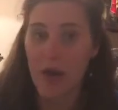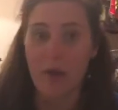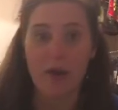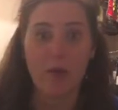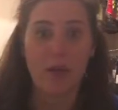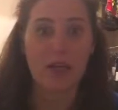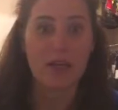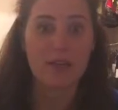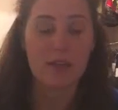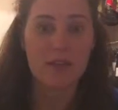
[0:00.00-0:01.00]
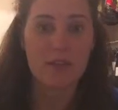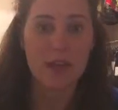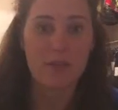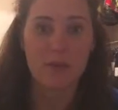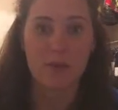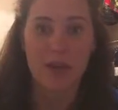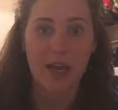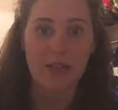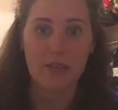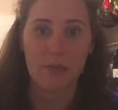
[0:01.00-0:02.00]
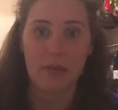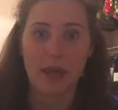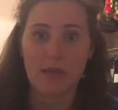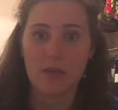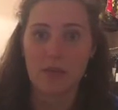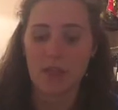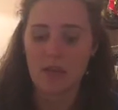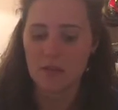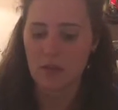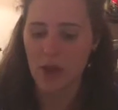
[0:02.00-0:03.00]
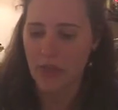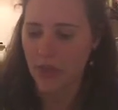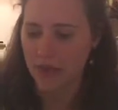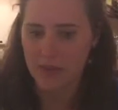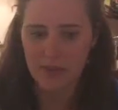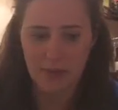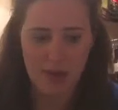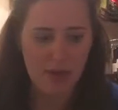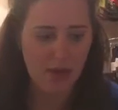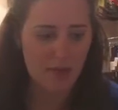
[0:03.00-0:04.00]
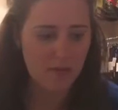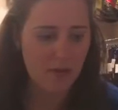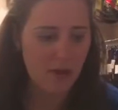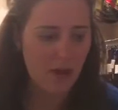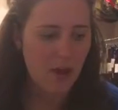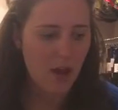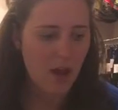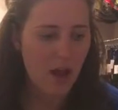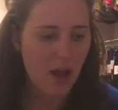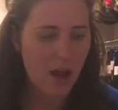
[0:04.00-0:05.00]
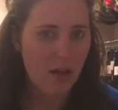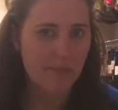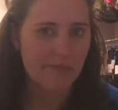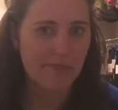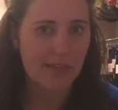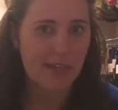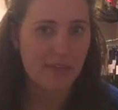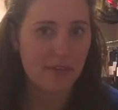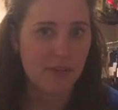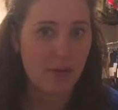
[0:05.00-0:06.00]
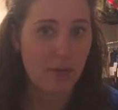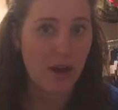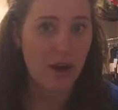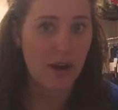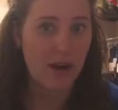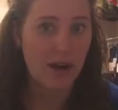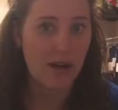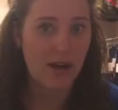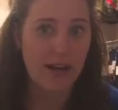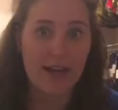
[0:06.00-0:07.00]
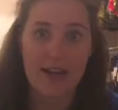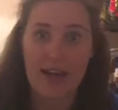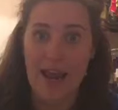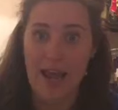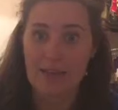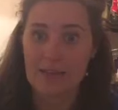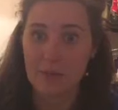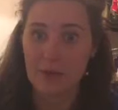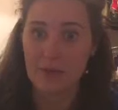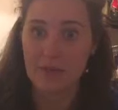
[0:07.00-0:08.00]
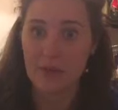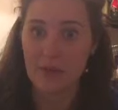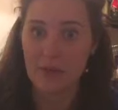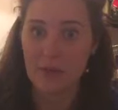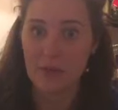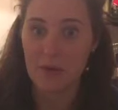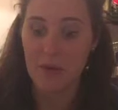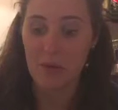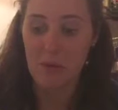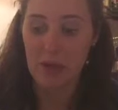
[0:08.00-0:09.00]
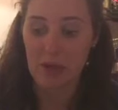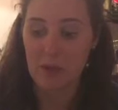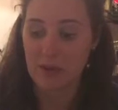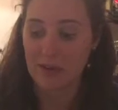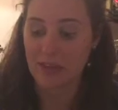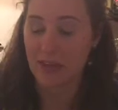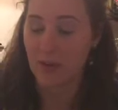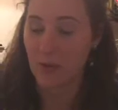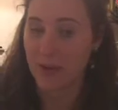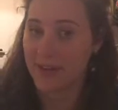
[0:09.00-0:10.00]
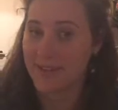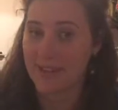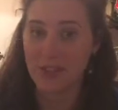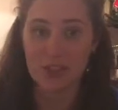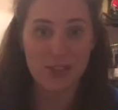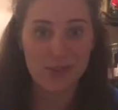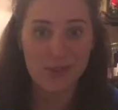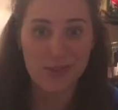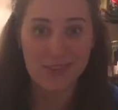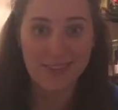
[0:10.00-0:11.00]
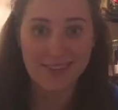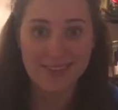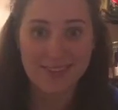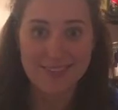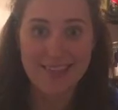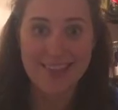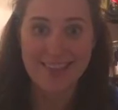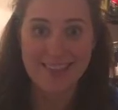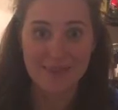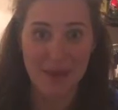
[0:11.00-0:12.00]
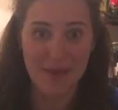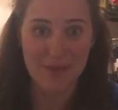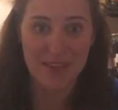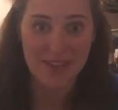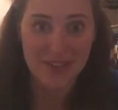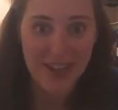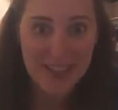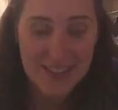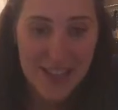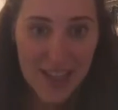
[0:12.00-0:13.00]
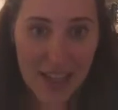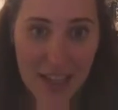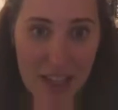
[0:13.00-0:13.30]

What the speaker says: how I organize my stuff and what kind of supplies you need. So I thought this might be helpful. If you are not someone who's selling LuLaRoe, but you are like an organization enthusiast, this might be interesting.